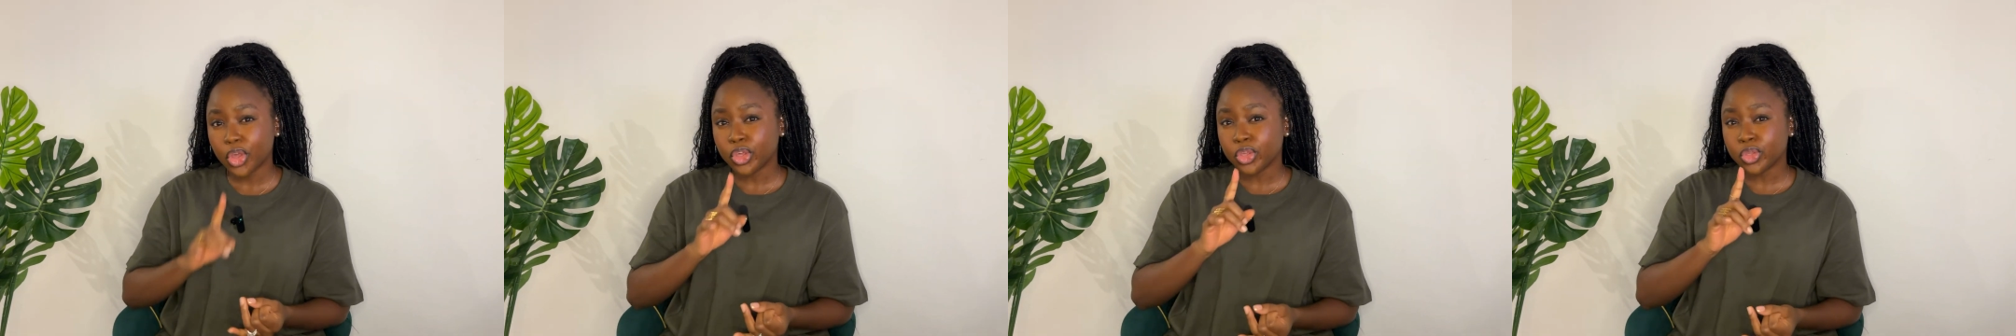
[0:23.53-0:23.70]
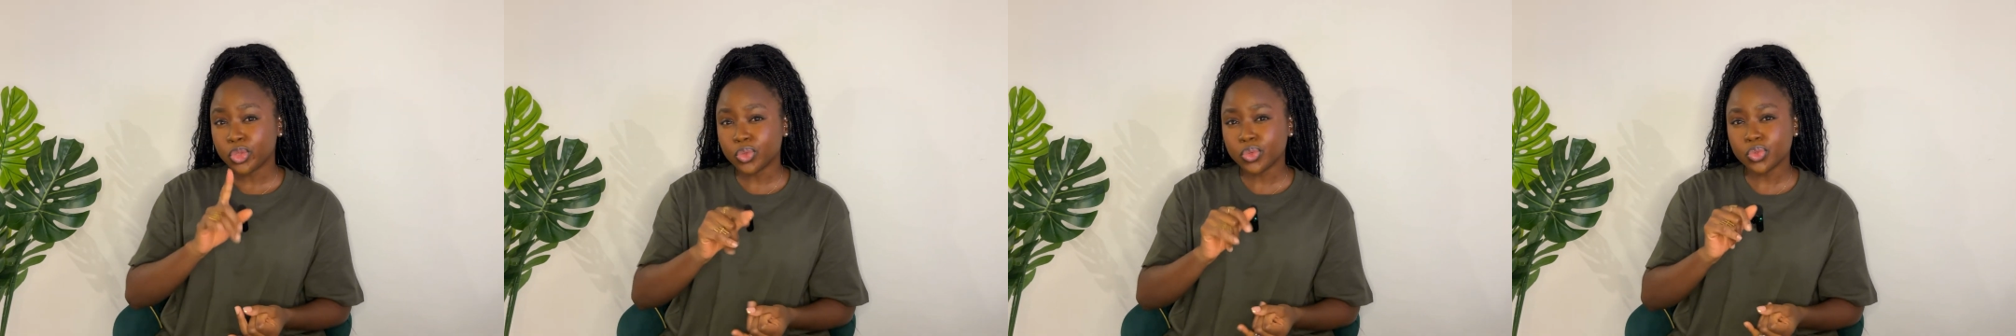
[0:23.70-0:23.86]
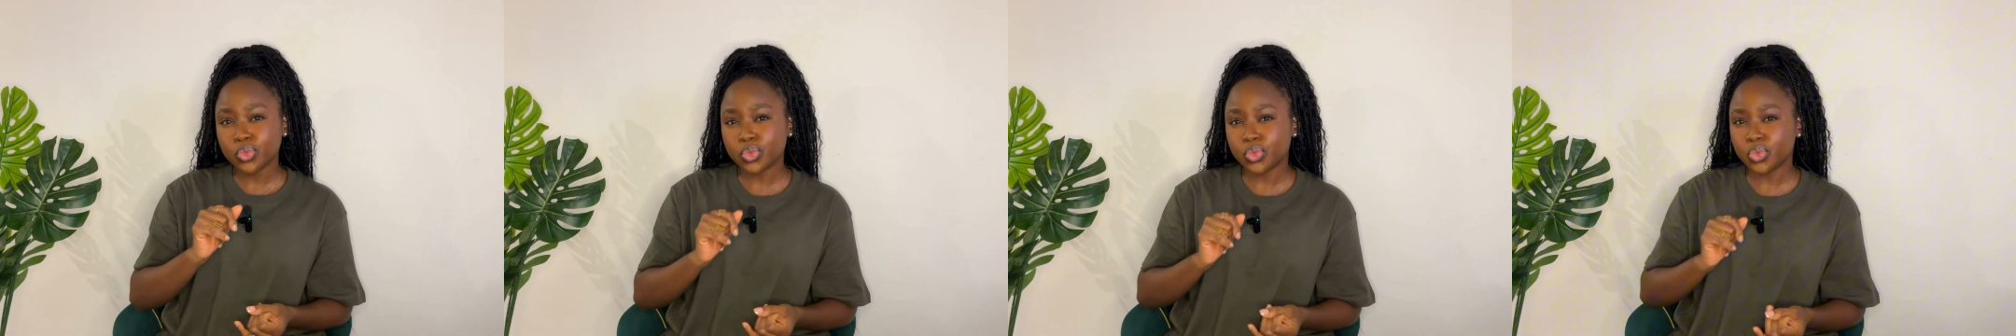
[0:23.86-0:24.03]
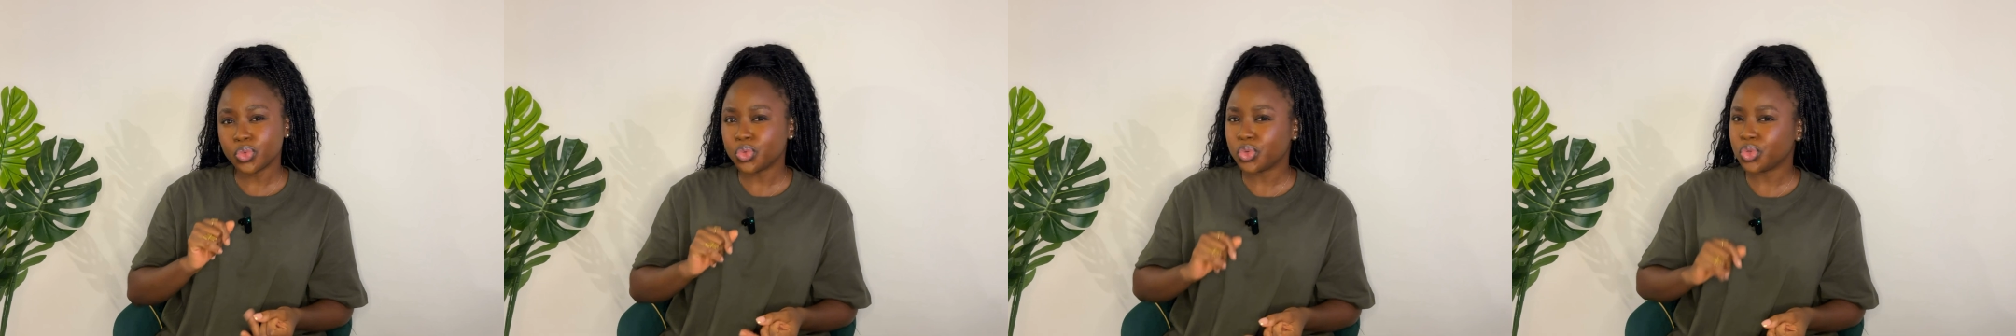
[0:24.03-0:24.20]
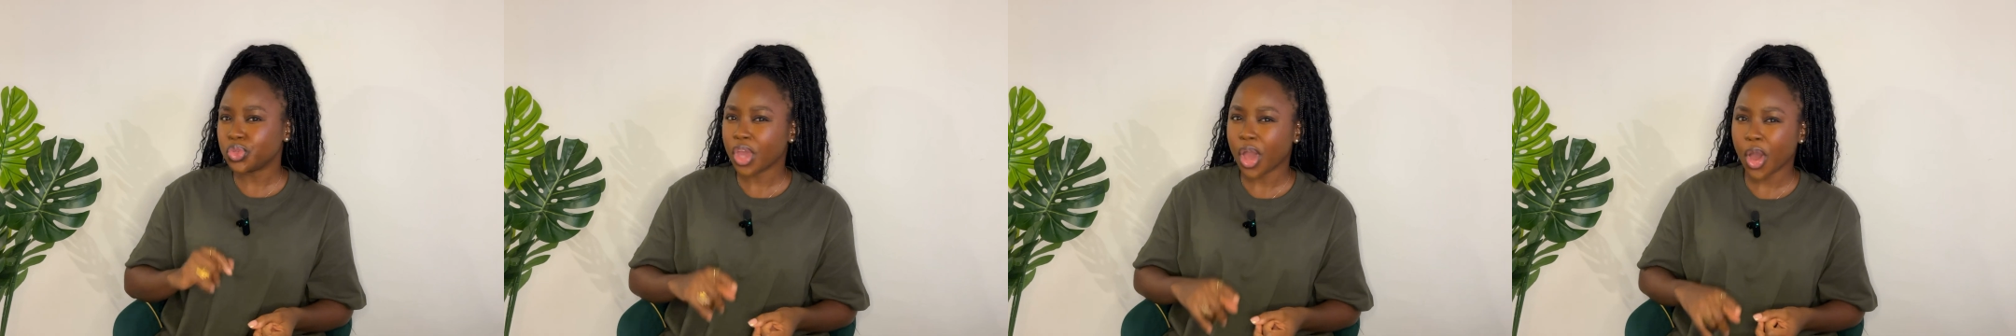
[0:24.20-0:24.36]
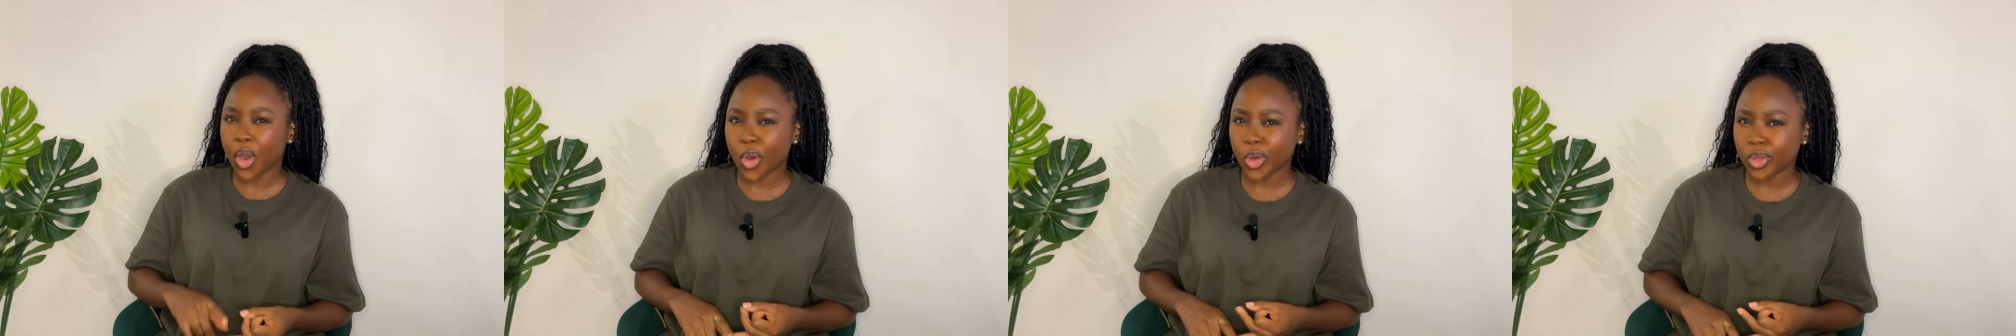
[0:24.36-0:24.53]
You too,
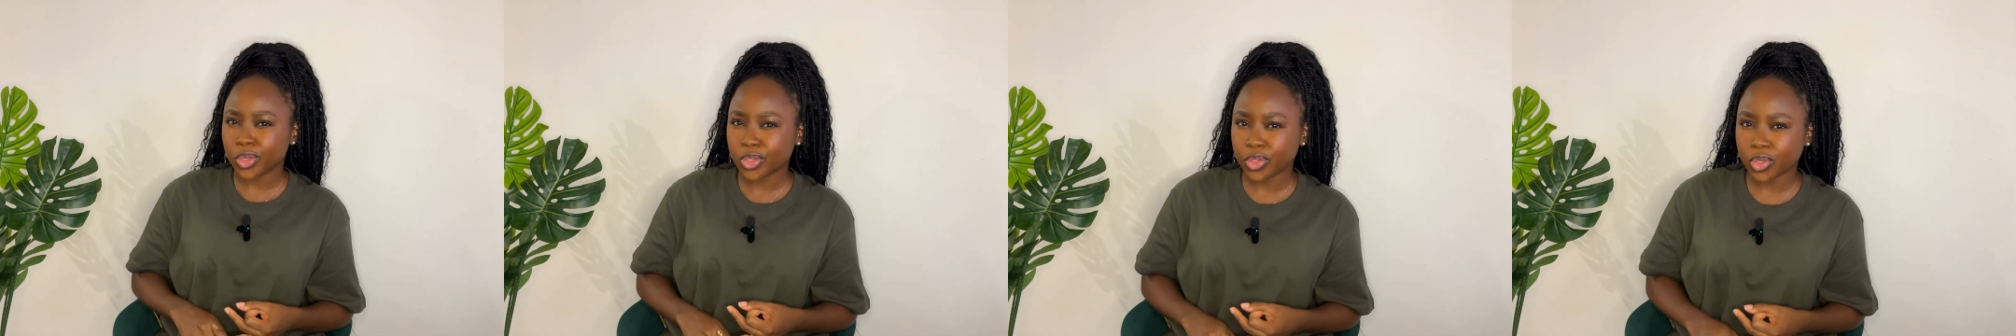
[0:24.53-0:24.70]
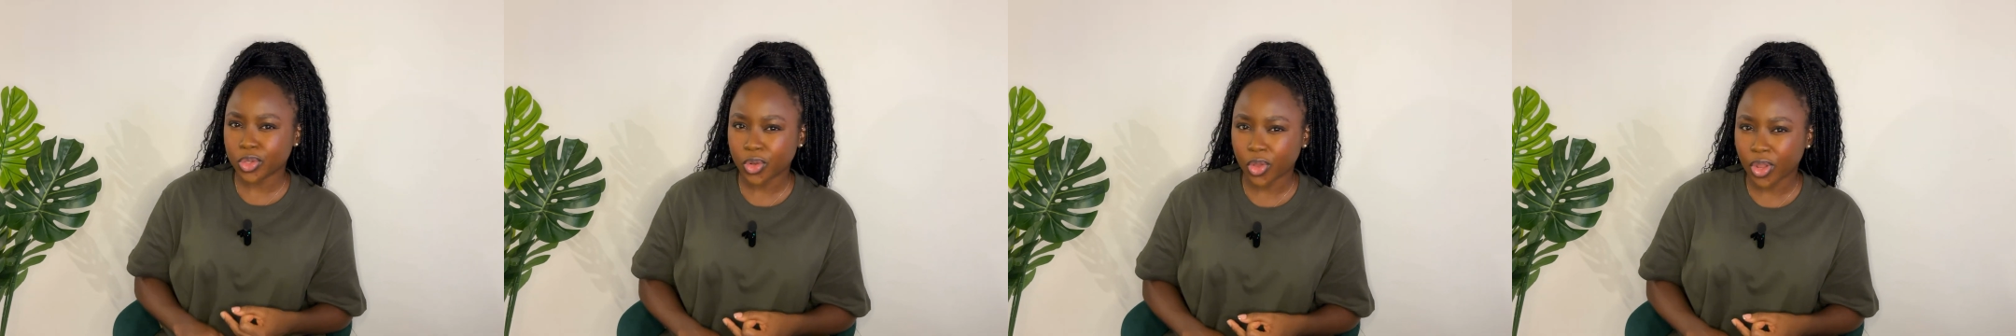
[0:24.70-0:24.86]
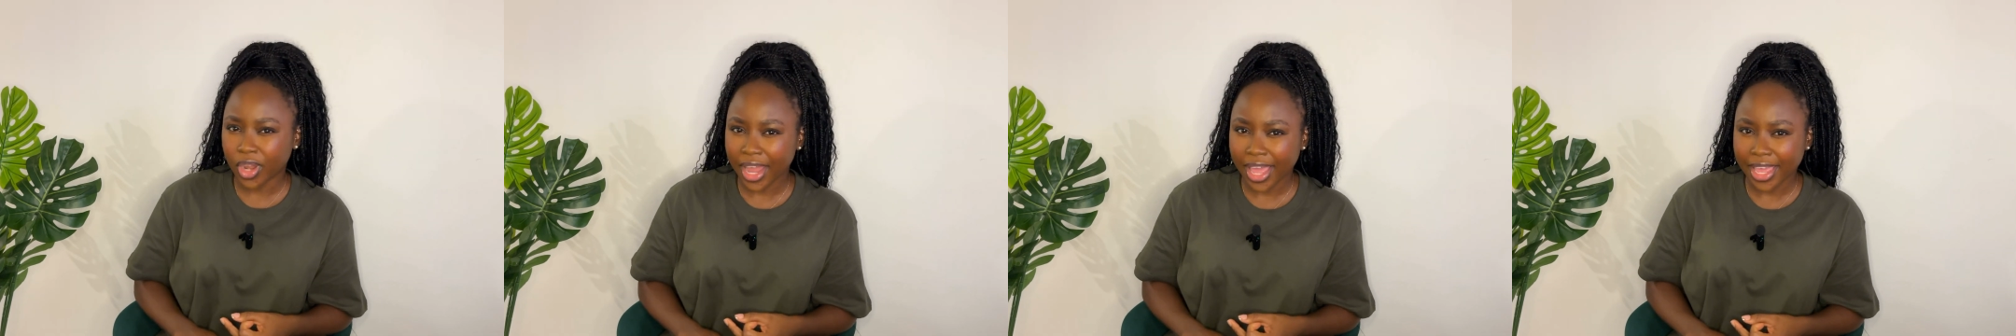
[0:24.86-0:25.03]
you're also not